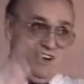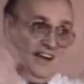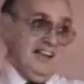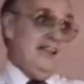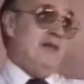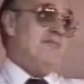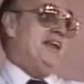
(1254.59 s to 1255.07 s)

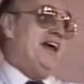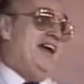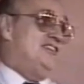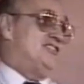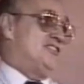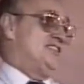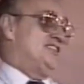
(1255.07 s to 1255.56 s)

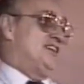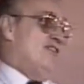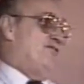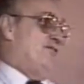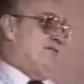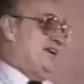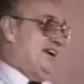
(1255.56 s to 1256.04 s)
eliminate
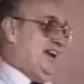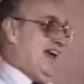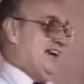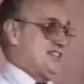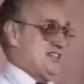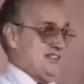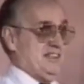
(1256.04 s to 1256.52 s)
yourself from
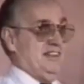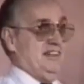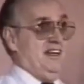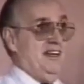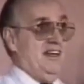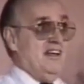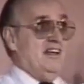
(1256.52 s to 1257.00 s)
connection to
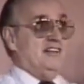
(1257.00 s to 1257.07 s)
the,